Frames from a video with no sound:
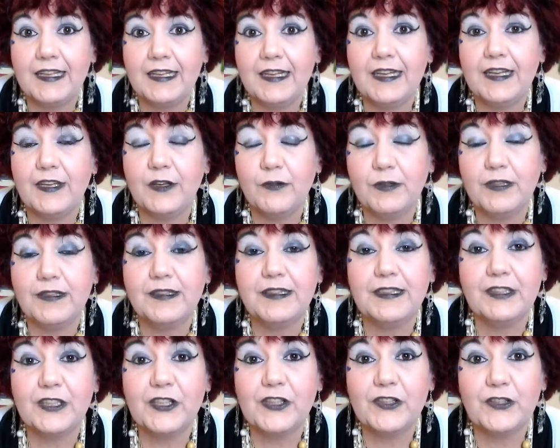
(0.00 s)
I quickly
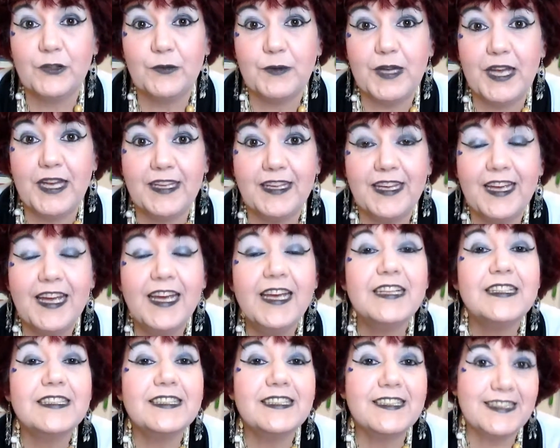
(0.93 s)
looked away.
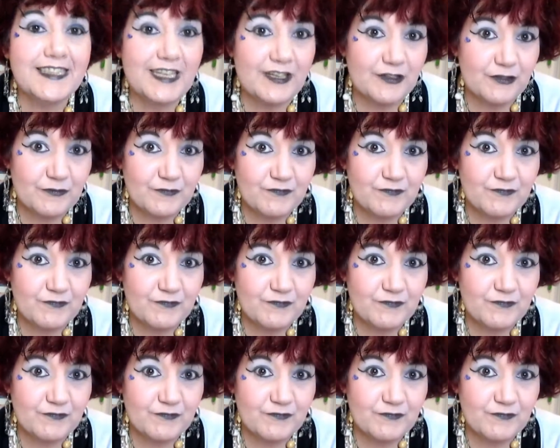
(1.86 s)
So,